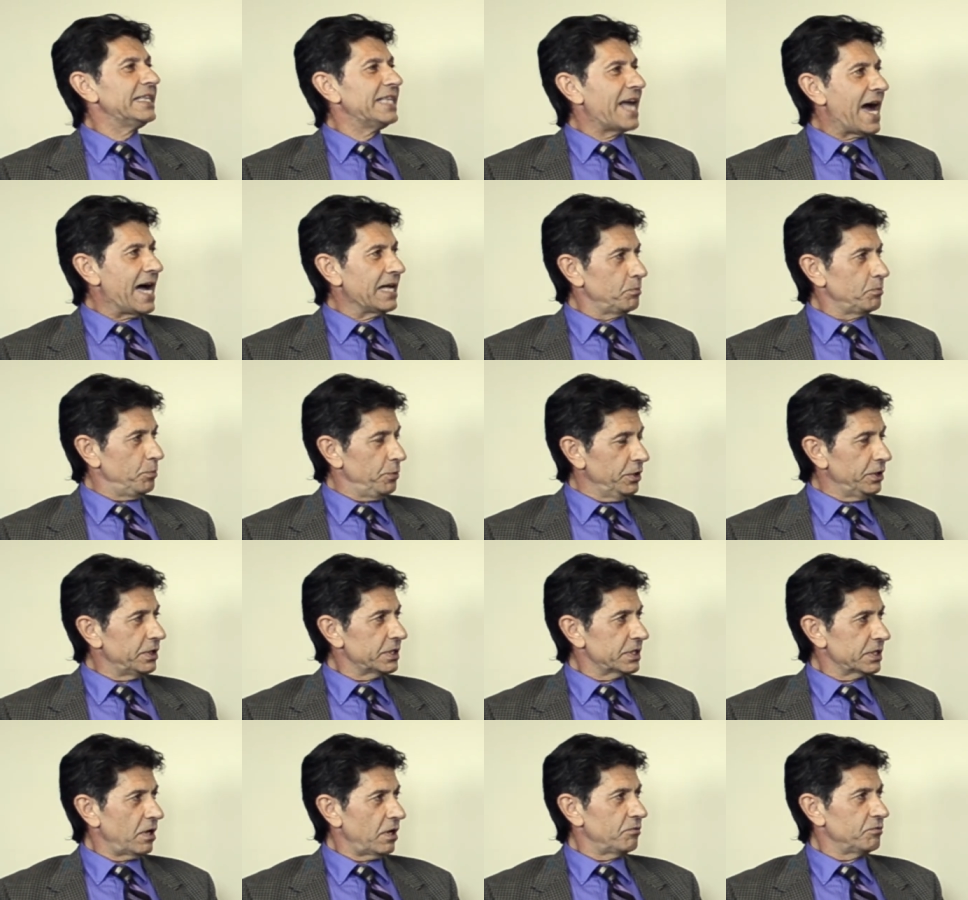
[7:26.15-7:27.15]
that
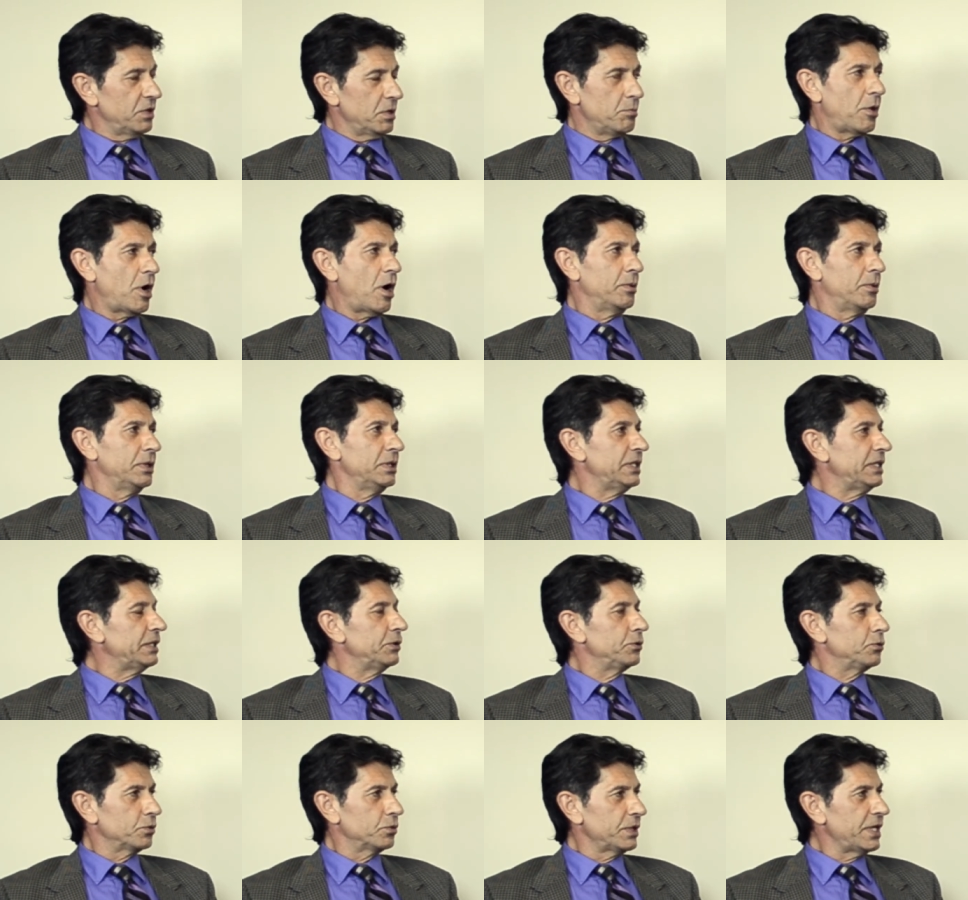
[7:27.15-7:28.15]
burst of the bubble
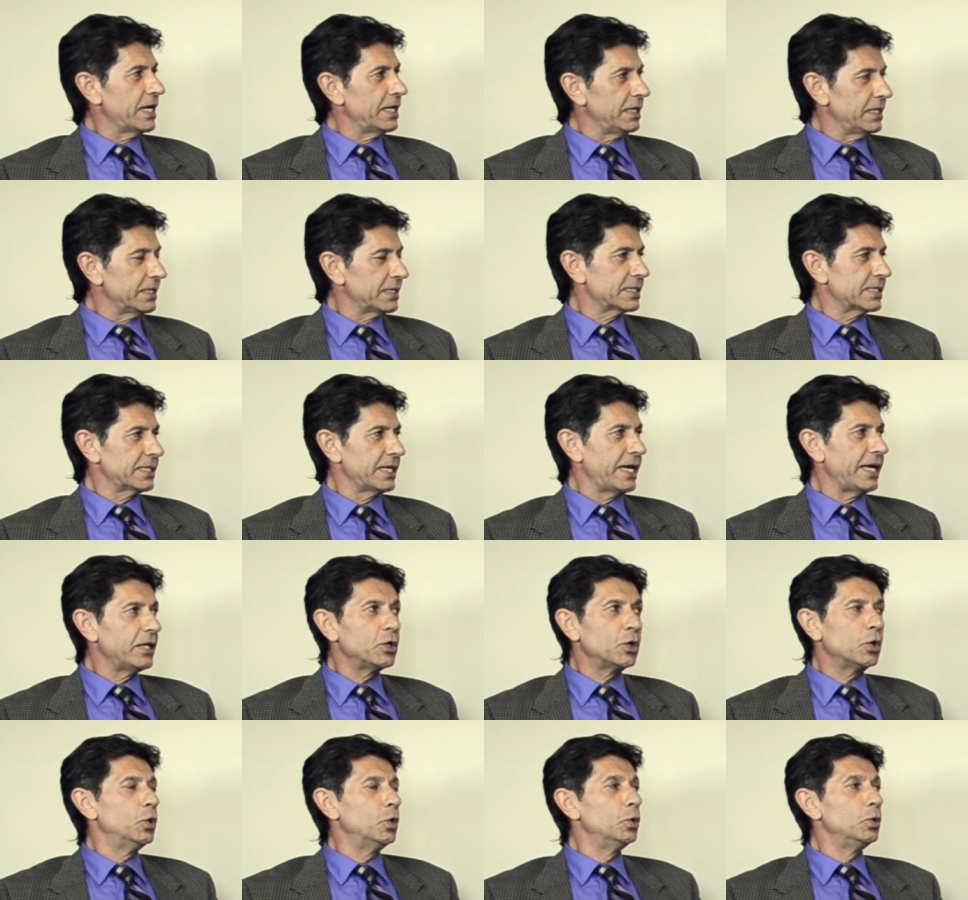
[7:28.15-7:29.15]
in real
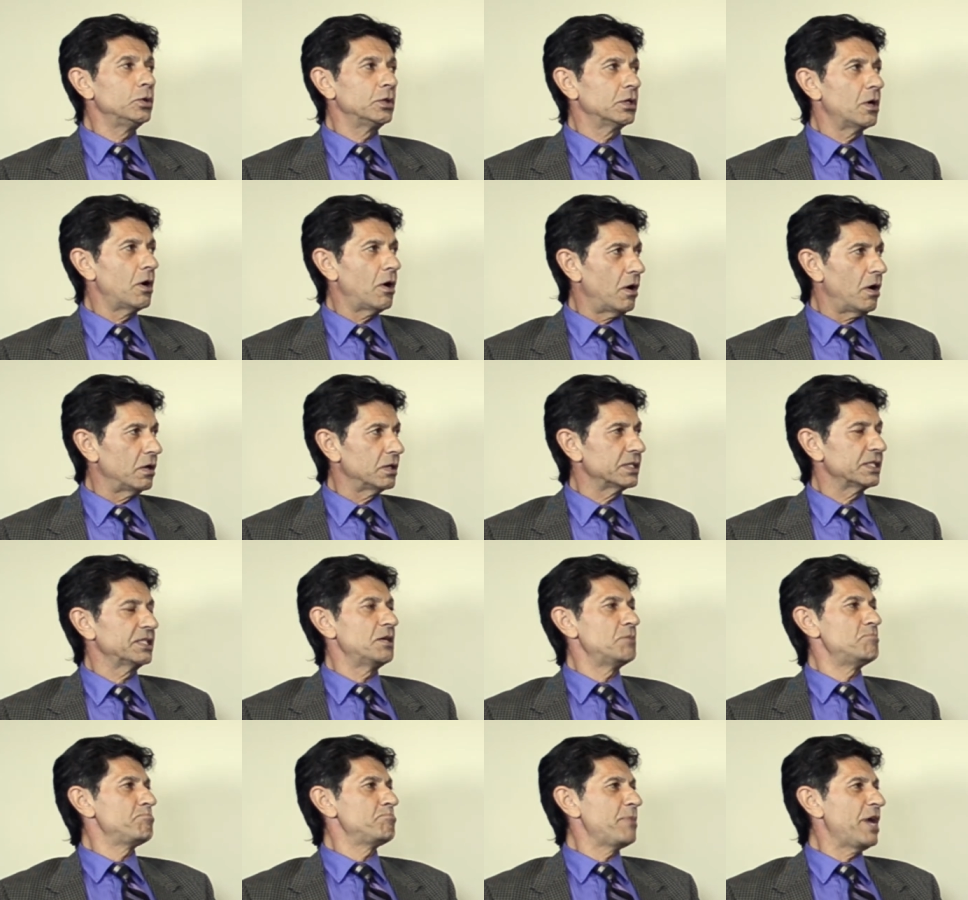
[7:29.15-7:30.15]
estate could cause
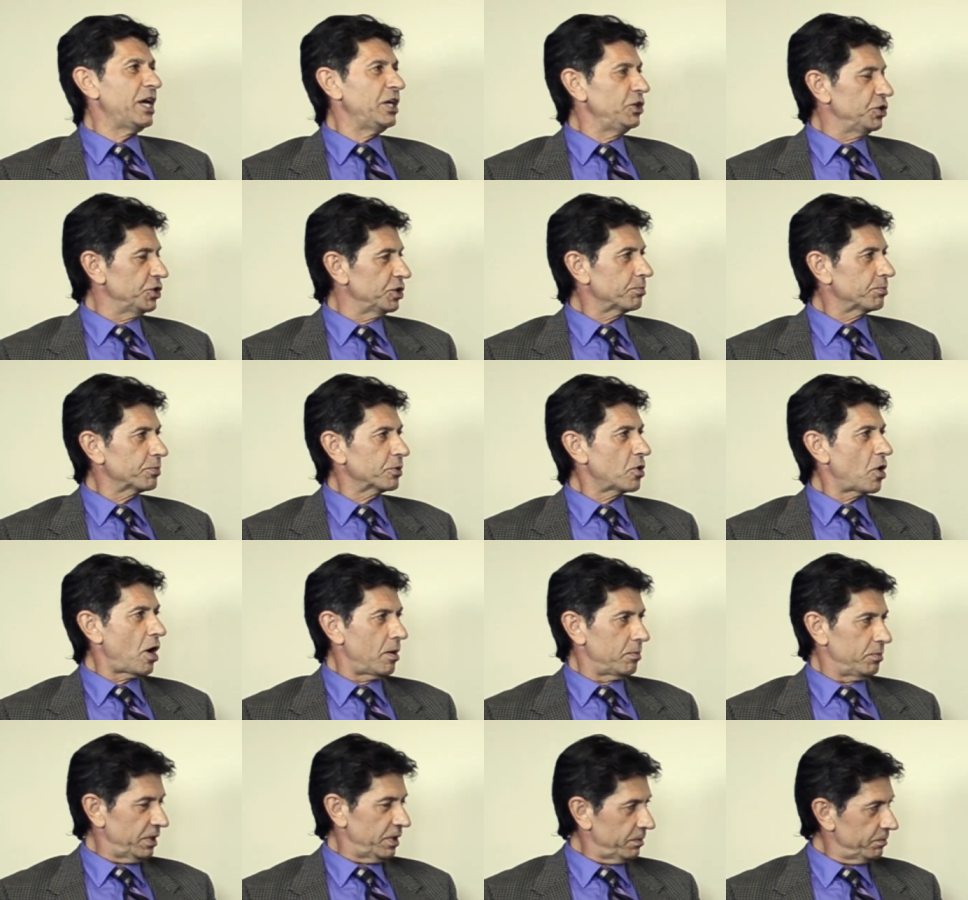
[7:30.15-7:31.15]
the major
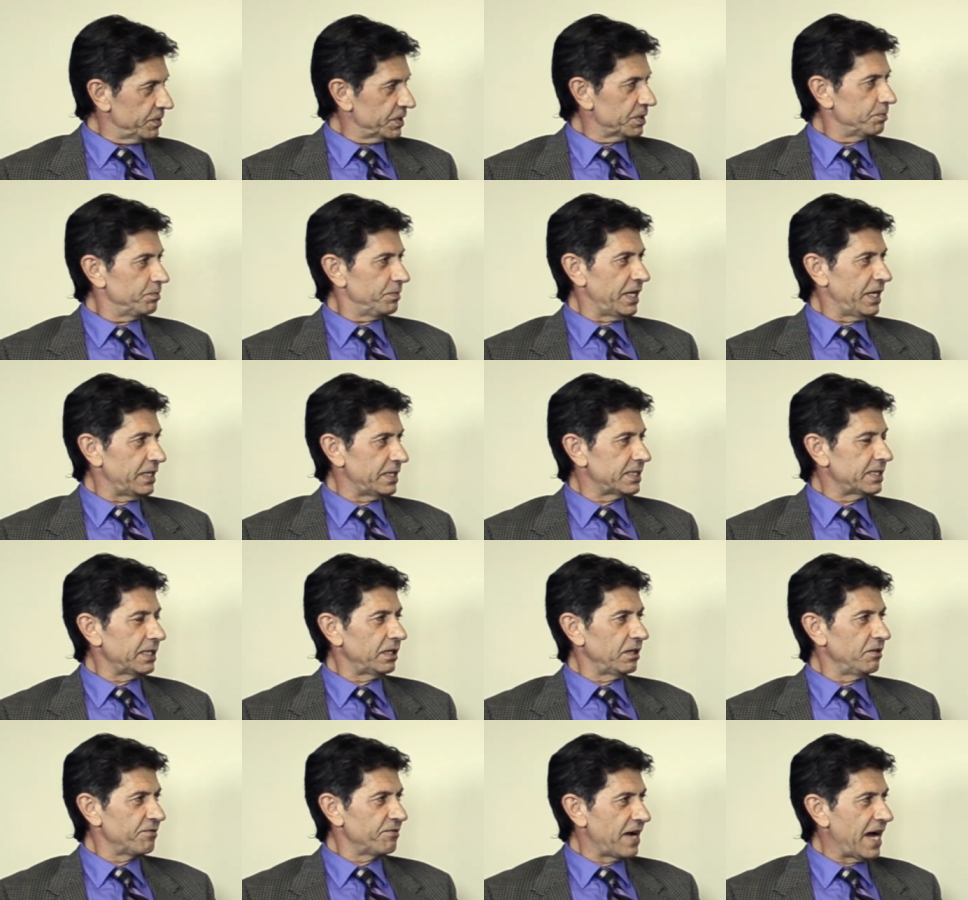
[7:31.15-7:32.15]
problems,
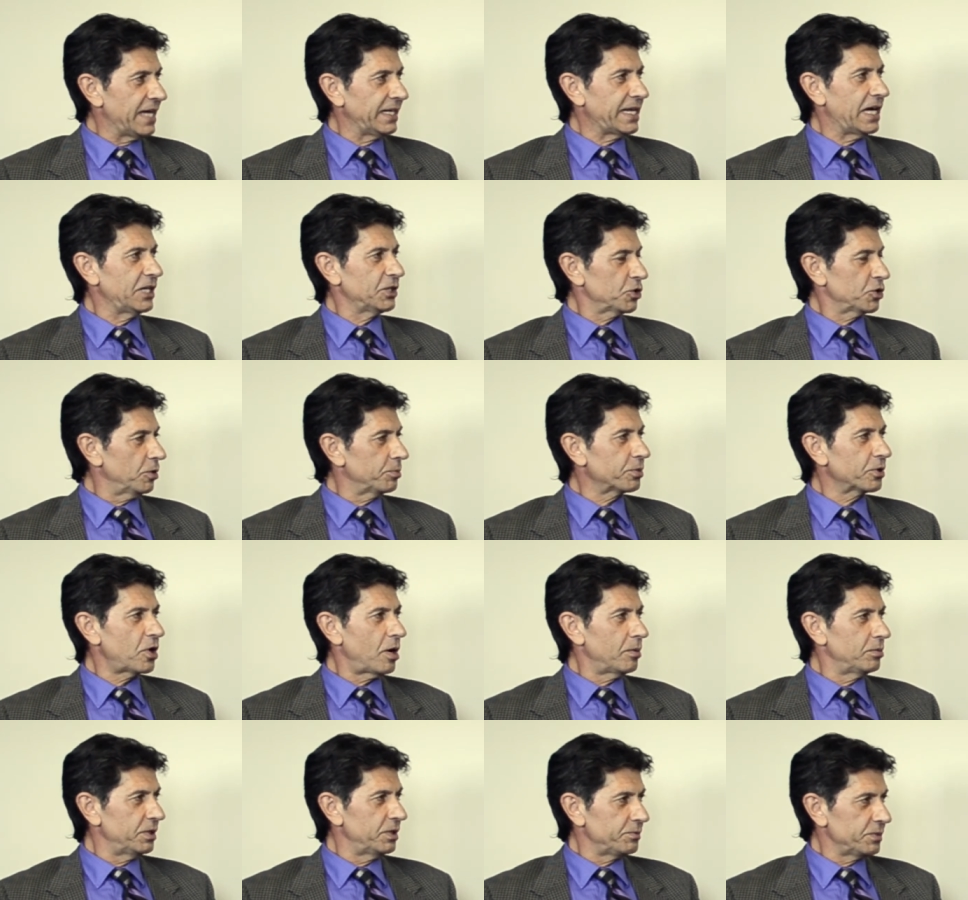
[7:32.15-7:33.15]
basically financial
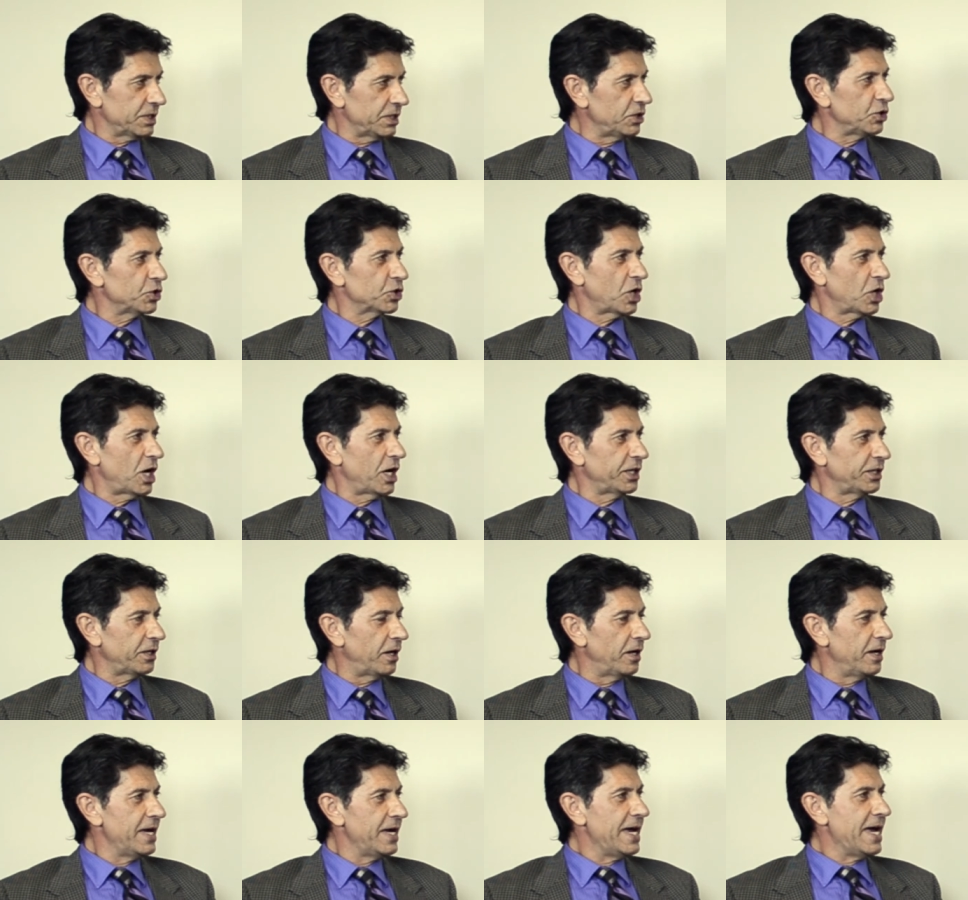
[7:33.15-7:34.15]
problems in China.